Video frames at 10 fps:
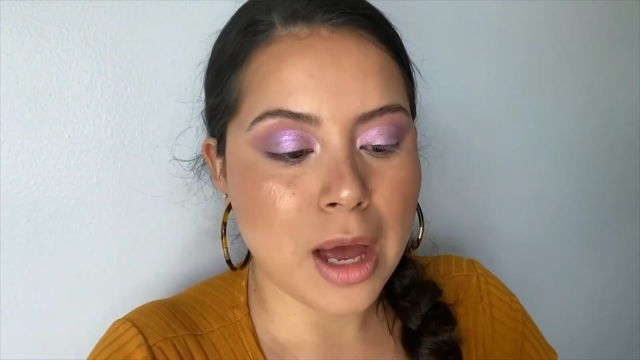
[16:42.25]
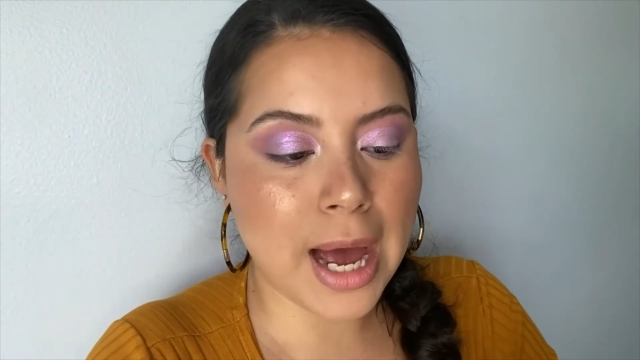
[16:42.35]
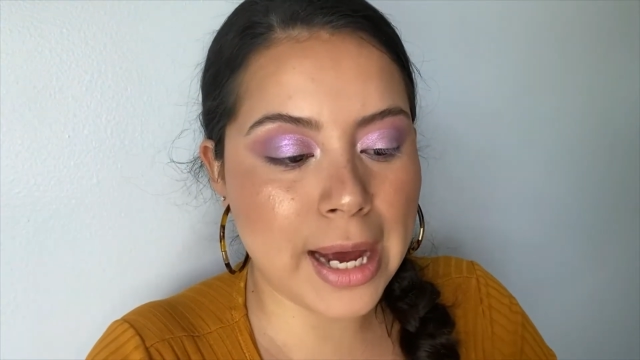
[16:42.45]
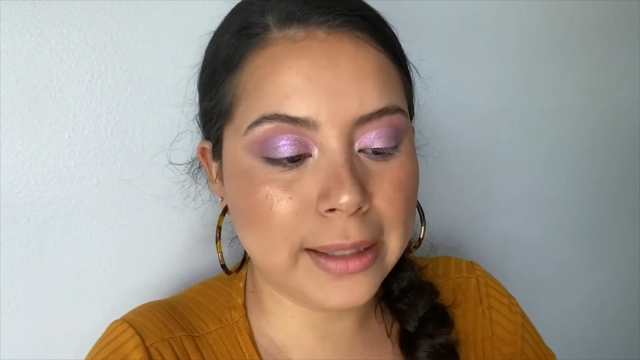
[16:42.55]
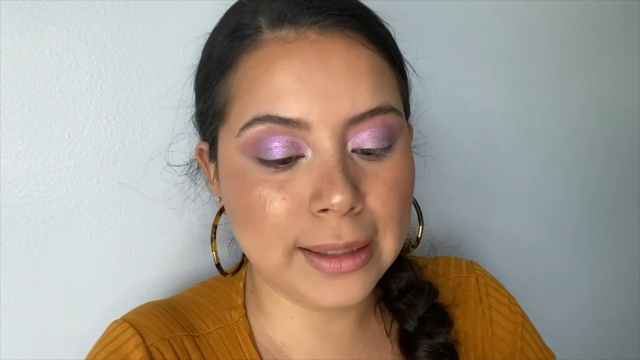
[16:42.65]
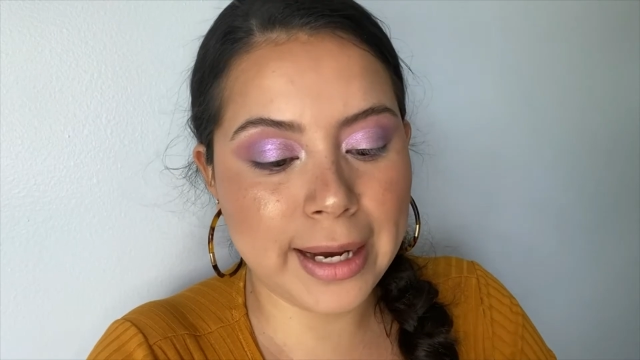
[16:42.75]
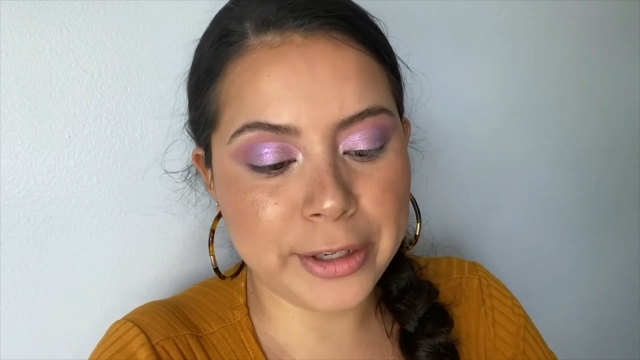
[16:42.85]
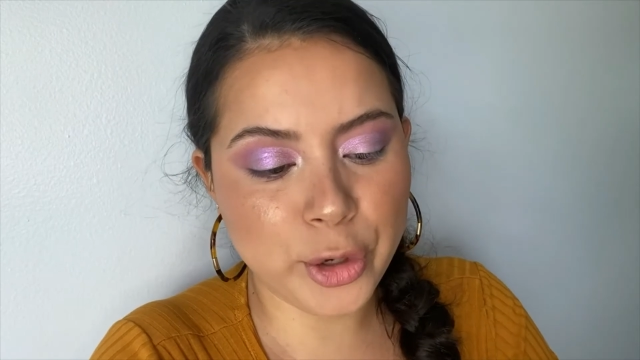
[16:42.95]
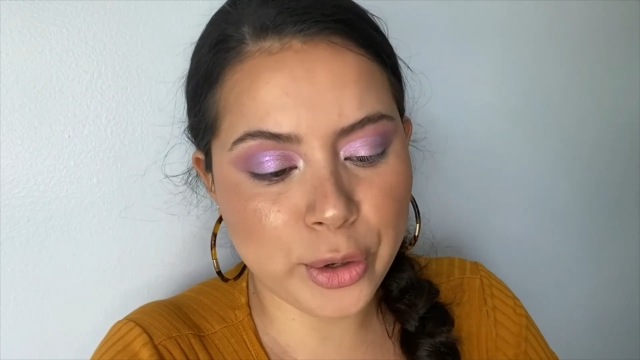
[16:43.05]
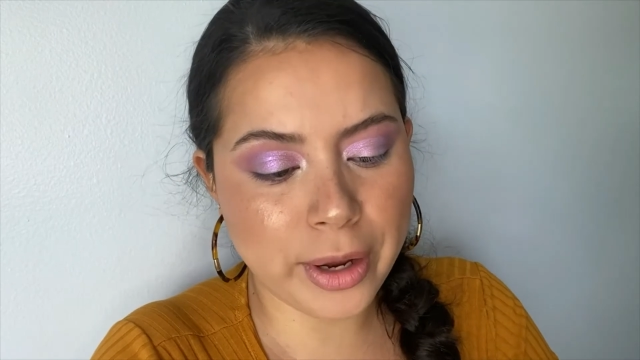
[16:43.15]

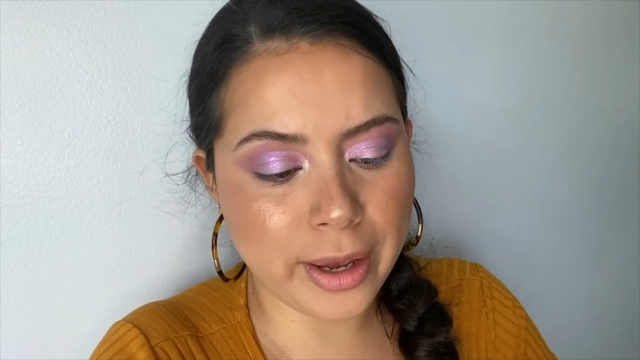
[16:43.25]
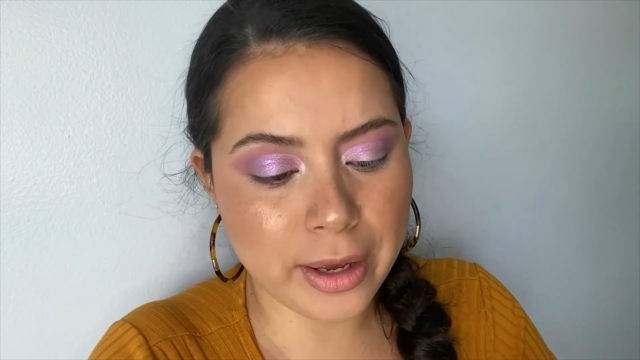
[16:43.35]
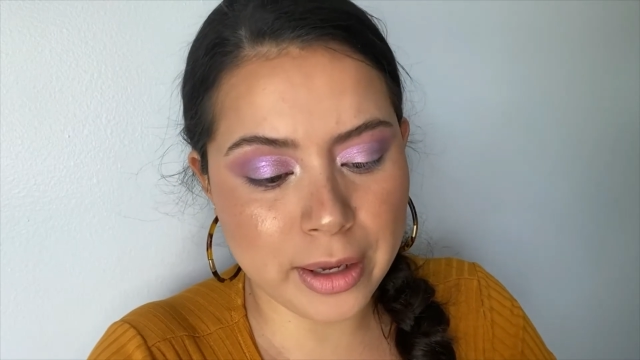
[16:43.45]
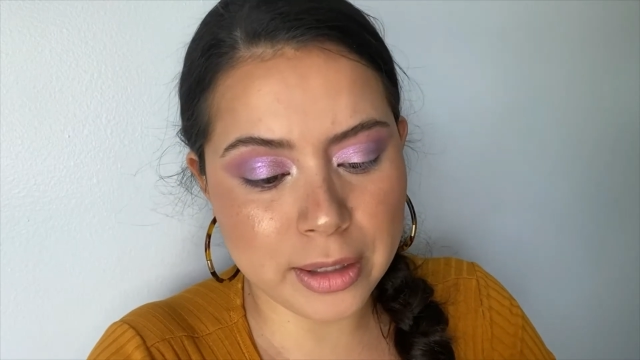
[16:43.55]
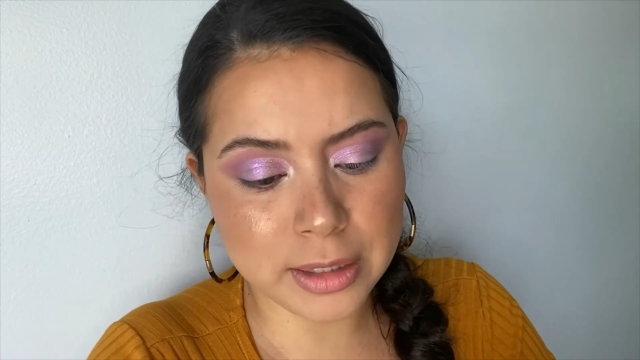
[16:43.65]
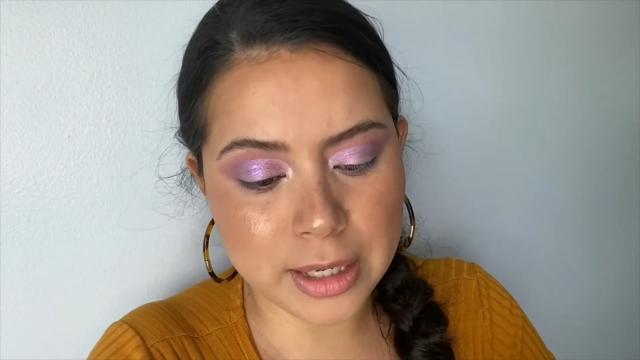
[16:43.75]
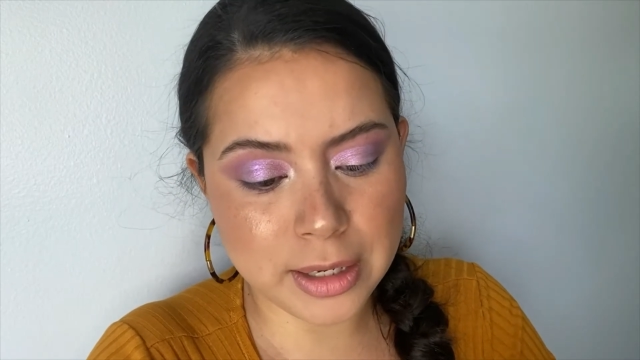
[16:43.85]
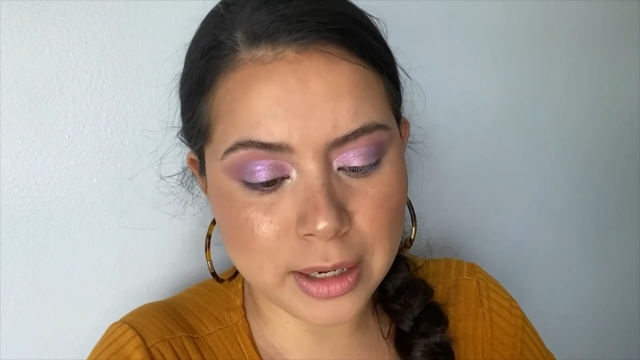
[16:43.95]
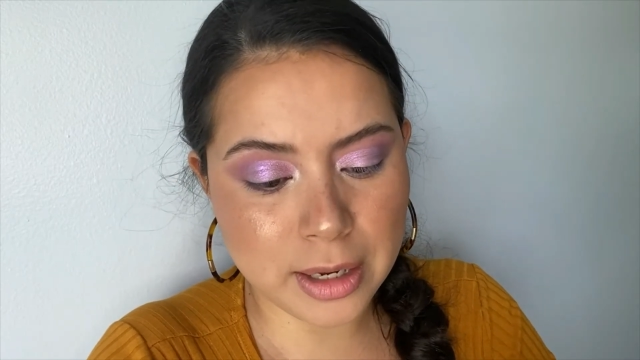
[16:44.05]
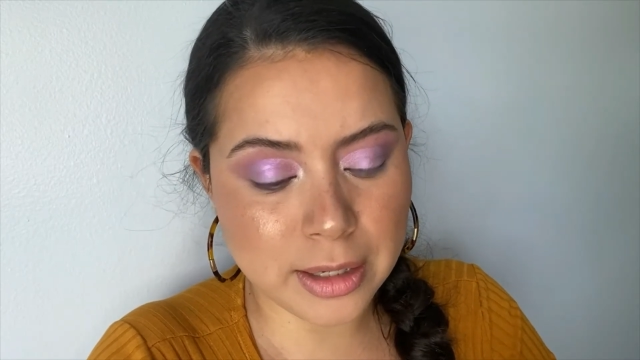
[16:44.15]
eyeliner, and
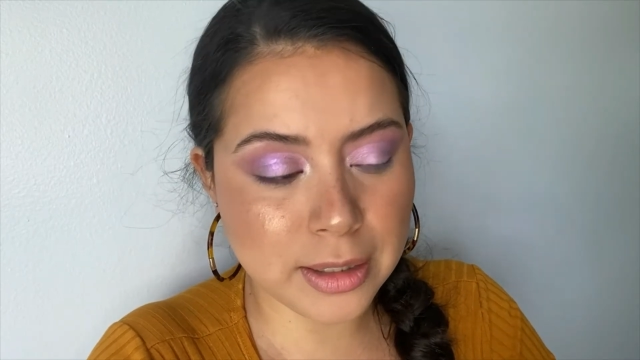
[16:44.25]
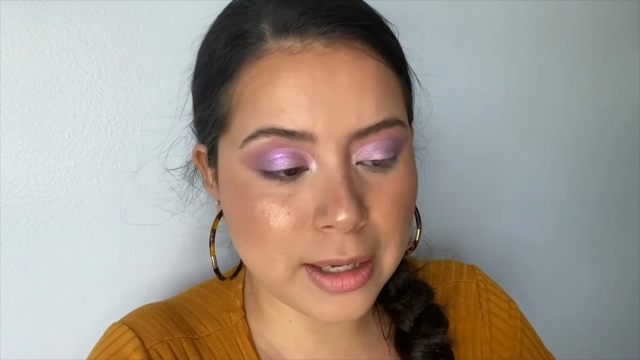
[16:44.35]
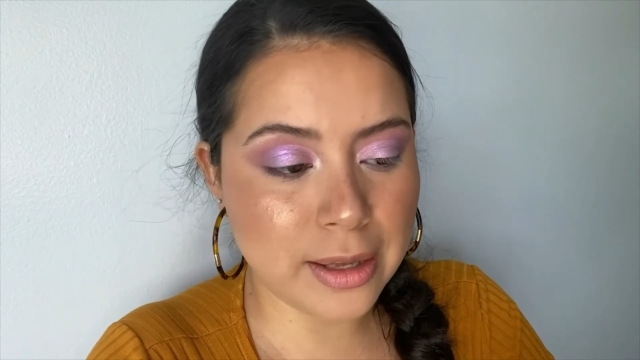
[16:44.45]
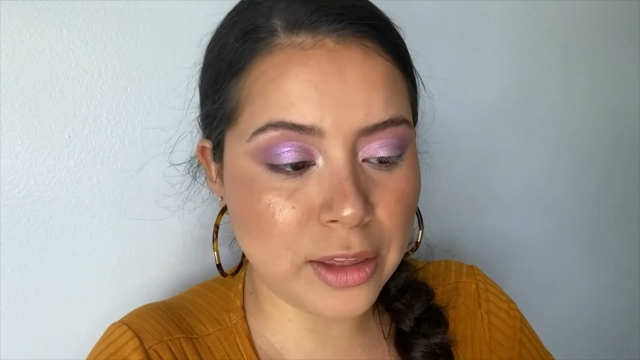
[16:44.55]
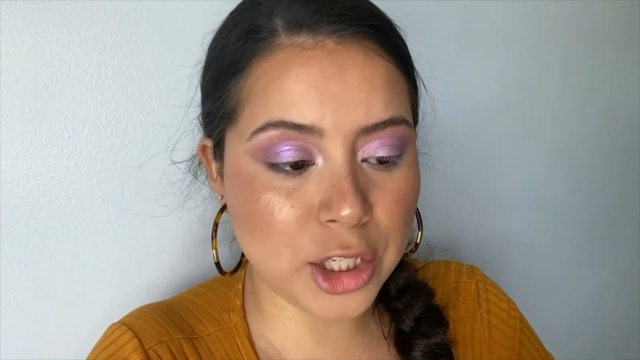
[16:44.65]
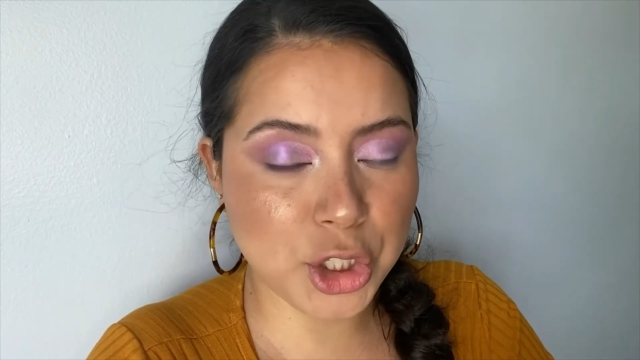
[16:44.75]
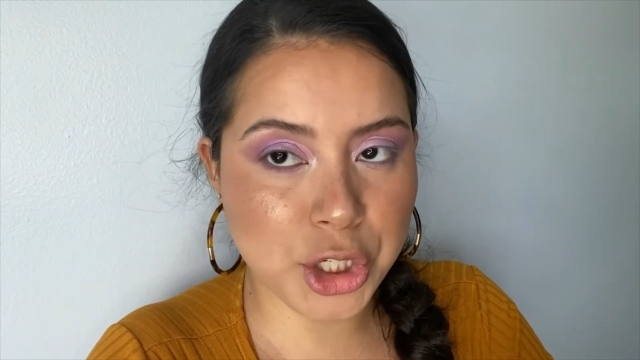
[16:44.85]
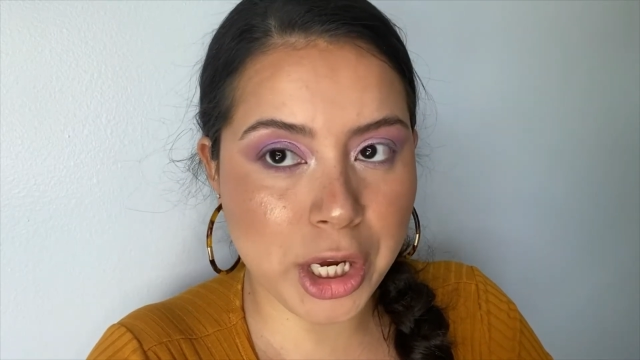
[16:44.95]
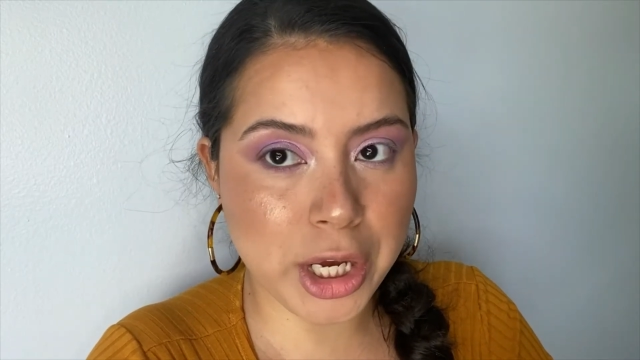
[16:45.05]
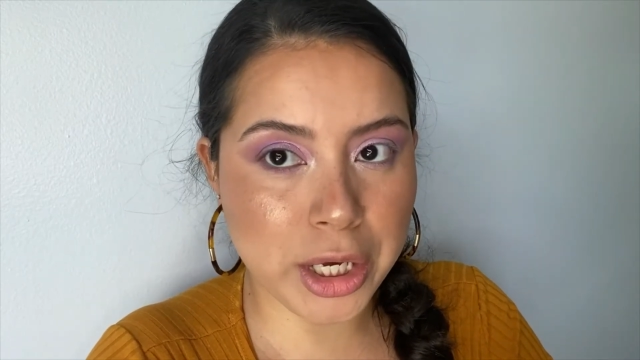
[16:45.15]
it is in the
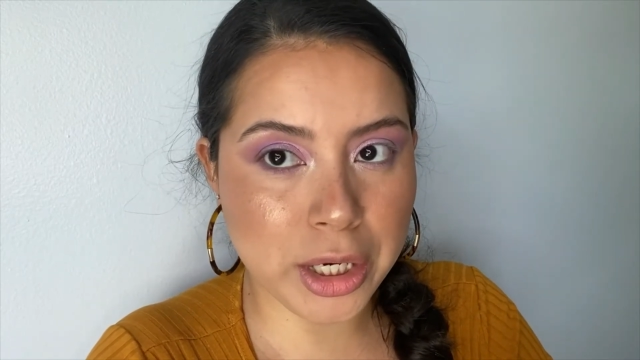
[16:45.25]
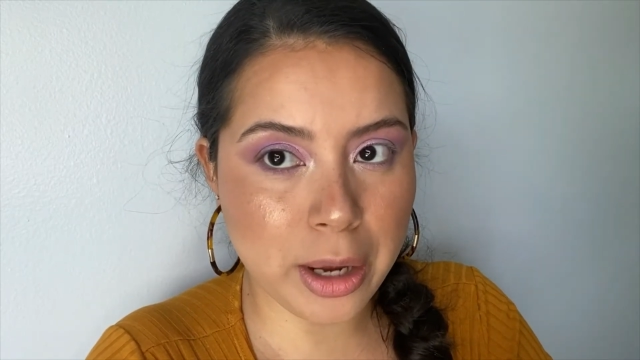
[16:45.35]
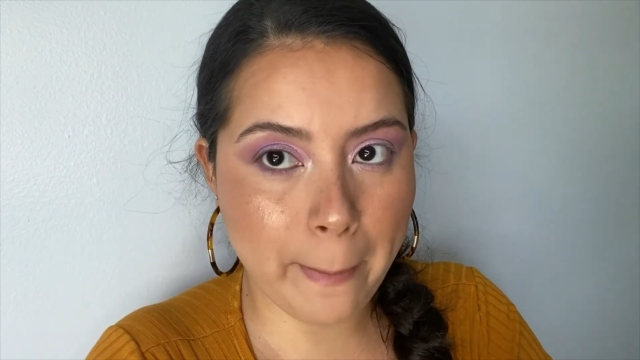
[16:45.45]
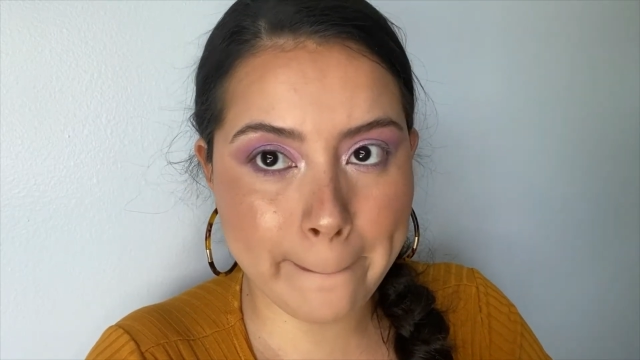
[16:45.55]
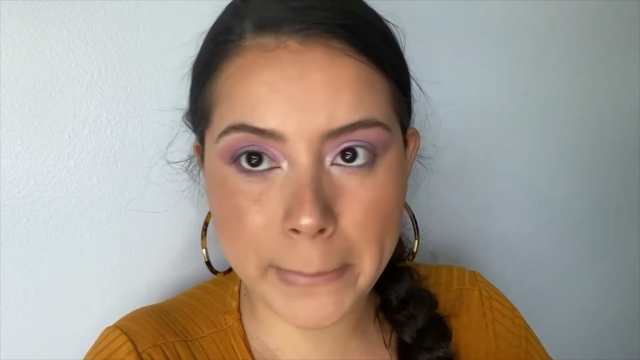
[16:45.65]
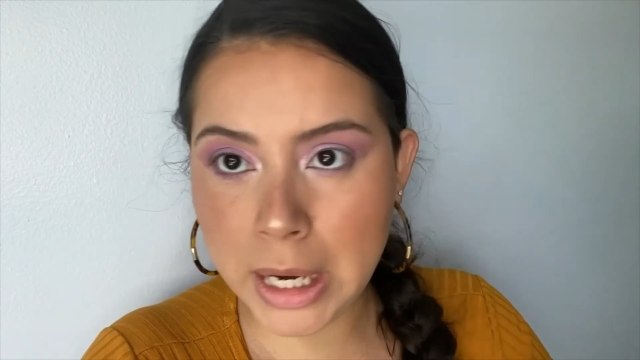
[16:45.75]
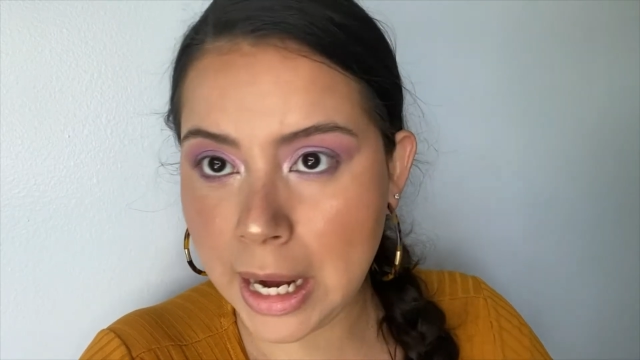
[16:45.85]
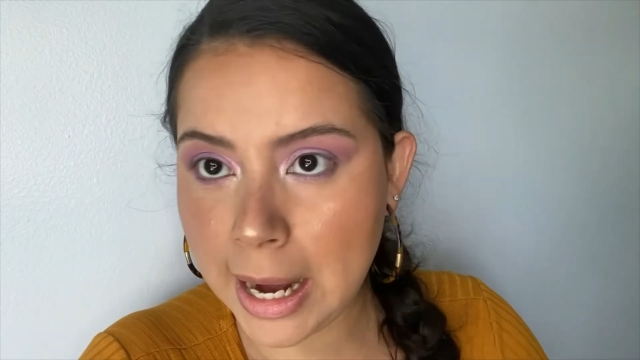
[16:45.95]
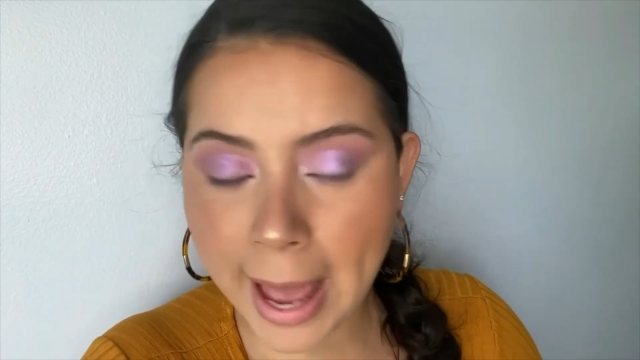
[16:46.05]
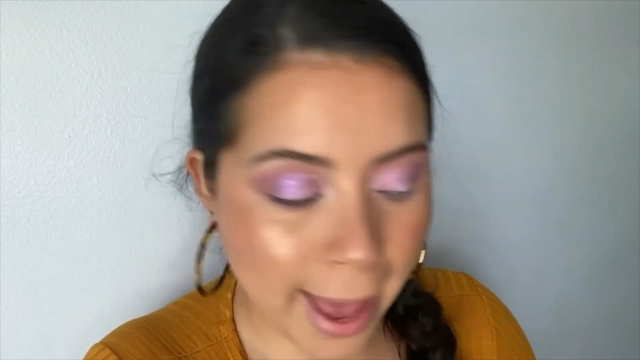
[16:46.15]
shade
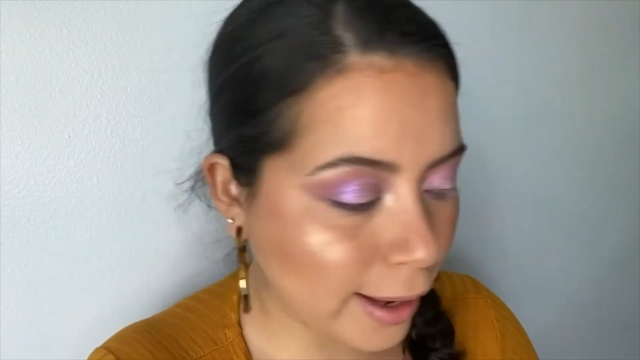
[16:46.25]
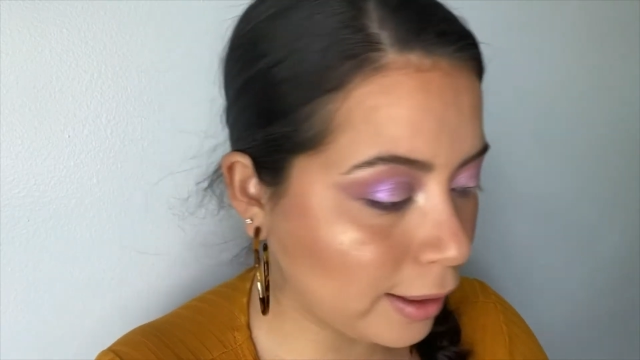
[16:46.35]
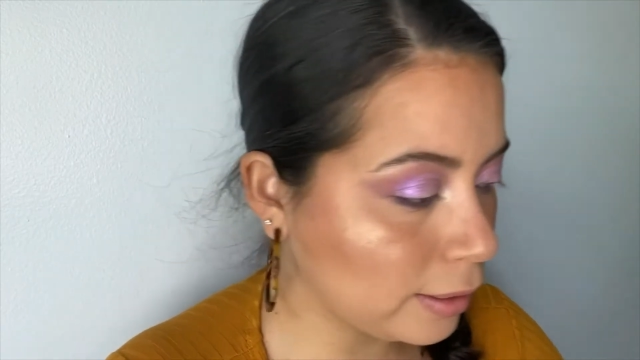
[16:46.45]
Black.